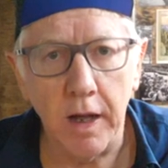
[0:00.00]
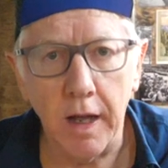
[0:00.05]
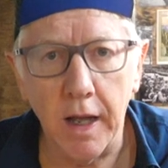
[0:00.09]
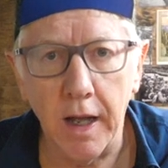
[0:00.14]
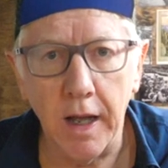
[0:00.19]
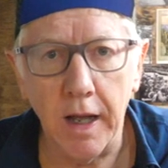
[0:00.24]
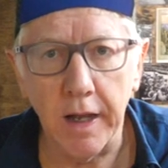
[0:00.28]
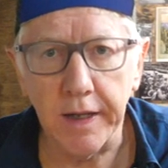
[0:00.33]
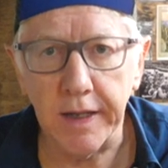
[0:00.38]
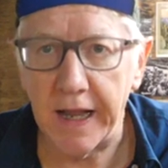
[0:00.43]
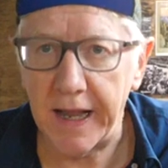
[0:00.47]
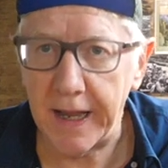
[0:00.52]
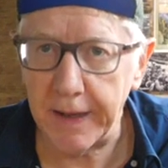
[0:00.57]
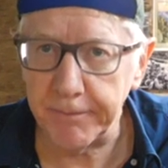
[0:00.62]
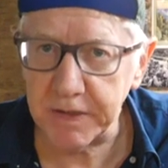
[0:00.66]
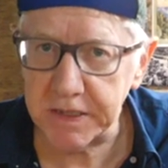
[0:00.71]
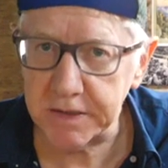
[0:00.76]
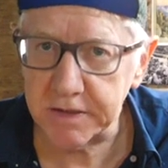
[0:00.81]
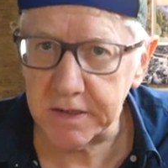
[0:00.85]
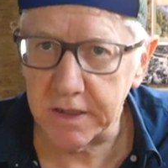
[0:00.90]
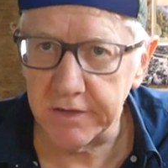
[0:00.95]
are you
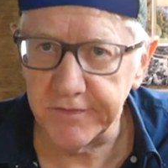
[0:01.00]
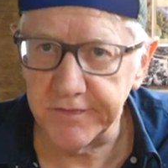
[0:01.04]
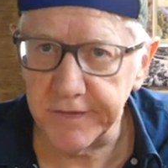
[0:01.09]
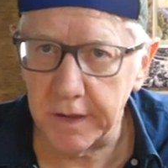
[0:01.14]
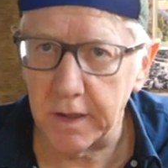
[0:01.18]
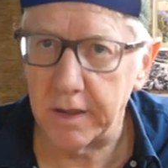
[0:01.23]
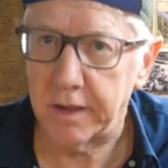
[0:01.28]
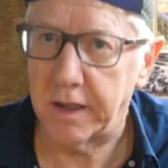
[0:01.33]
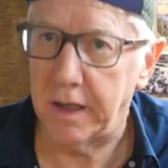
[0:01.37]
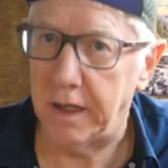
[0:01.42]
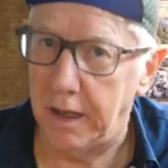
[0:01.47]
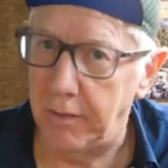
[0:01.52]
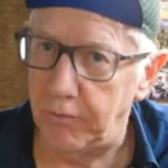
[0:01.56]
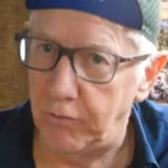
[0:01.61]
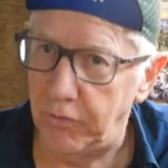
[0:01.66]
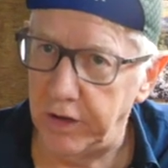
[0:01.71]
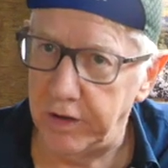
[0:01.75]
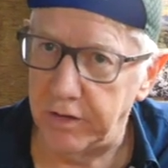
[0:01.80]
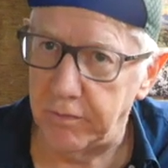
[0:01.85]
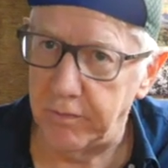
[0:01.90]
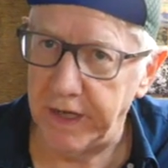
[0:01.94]
happy so far? Come
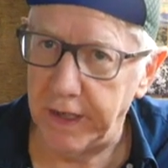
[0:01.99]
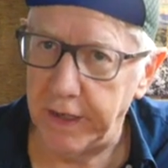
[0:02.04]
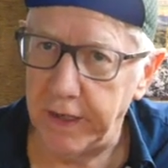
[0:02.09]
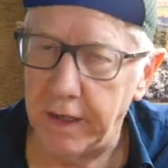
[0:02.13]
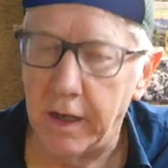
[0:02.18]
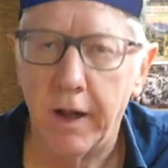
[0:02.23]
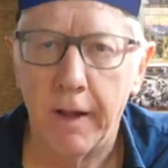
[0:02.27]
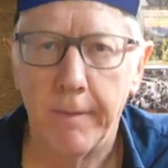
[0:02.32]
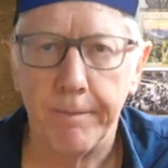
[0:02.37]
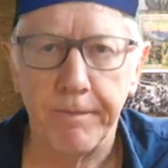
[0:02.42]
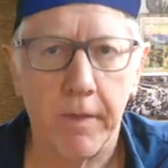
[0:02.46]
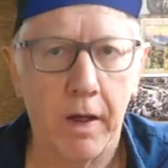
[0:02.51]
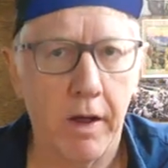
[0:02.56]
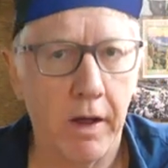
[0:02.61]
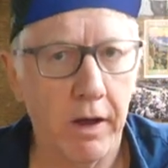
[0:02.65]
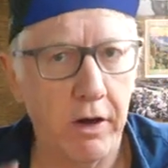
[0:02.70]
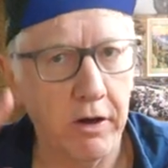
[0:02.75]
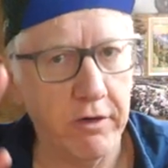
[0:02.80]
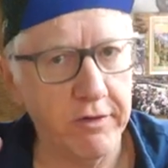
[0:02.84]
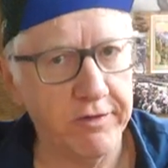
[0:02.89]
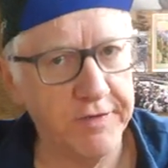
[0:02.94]
with me
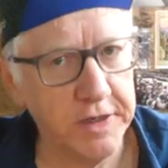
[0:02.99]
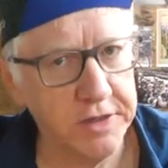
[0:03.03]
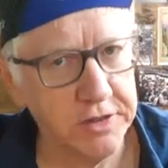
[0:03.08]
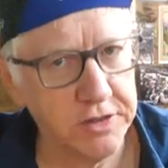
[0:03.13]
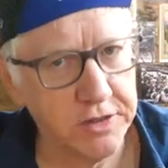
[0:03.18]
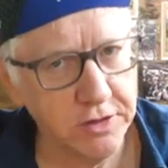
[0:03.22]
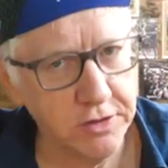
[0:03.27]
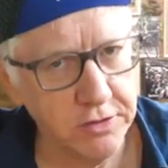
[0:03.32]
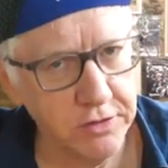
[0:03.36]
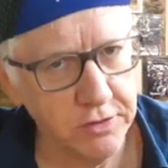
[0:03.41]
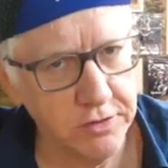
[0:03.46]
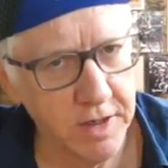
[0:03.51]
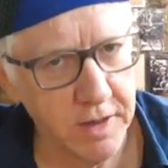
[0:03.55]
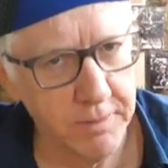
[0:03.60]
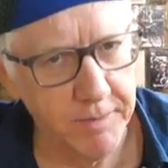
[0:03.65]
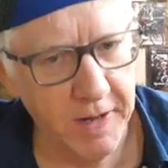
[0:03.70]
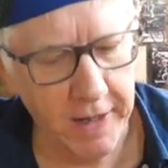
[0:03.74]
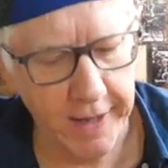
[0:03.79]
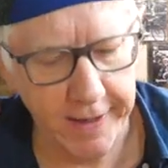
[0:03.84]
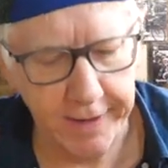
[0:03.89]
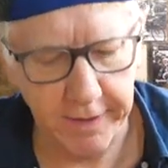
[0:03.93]
over to the
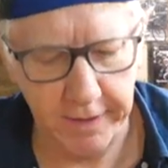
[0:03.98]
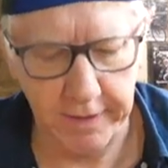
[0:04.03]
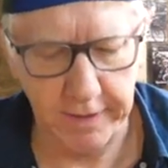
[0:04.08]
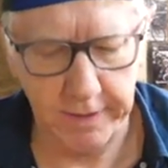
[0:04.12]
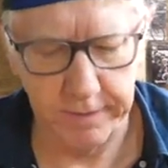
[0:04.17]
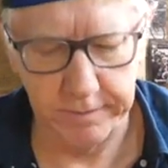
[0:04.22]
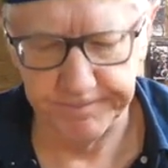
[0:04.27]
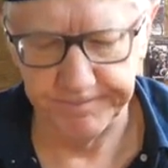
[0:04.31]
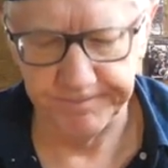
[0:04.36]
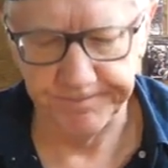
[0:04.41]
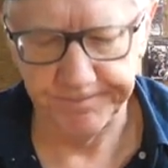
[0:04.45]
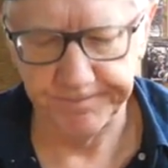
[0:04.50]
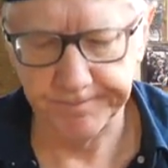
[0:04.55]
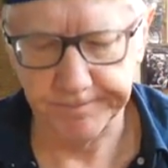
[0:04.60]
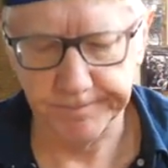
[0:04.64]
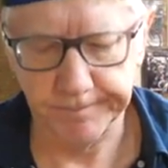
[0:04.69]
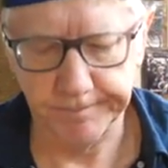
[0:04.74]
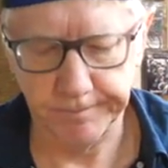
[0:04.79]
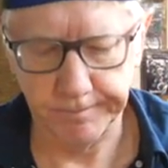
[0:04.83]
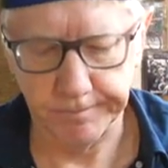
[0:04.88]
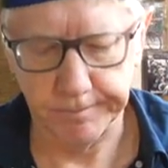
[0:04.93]
bike.
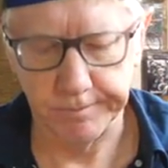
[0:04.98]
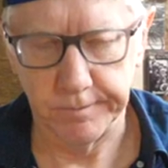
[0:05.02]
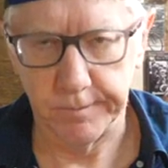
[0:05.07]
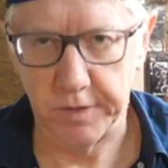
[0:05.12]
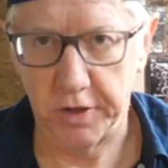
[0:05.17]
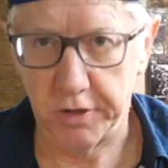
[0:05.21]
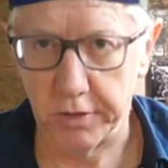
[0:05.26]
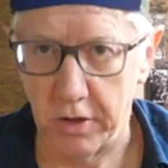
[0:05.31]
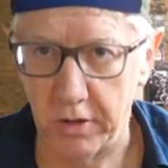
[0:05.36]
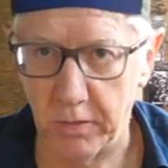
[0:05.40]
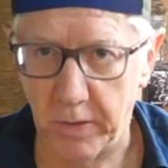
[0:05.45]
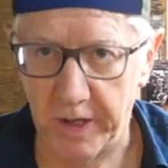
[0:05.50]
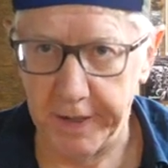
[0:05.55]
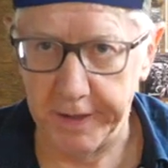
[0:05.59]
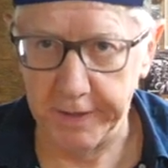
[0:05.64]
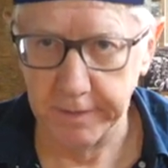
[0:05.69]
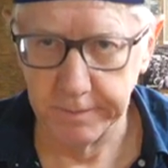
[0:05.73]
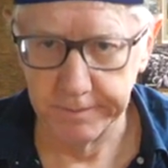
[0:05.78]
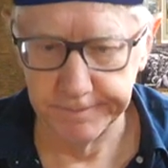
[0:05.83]
Don't go away.